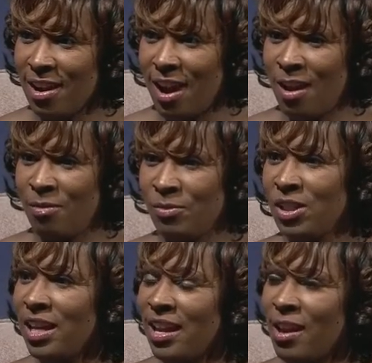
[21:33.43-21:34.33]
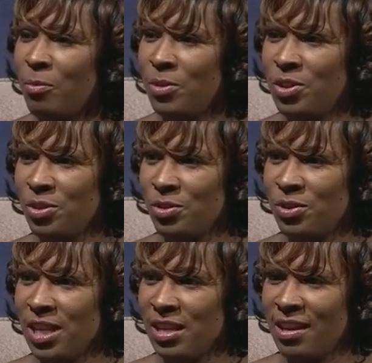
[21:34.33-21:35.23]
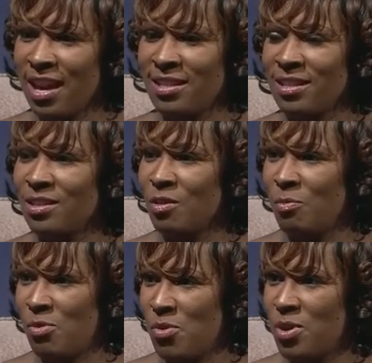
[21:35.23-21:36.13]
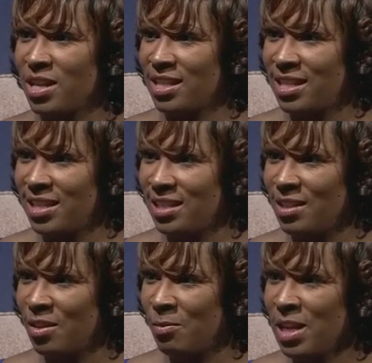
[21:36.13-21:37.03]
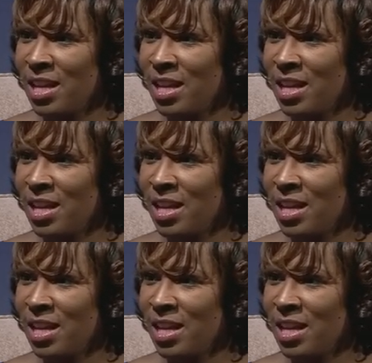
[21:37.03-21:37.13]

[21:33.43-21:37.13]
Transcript: Look at Helping Children Heal as a support system.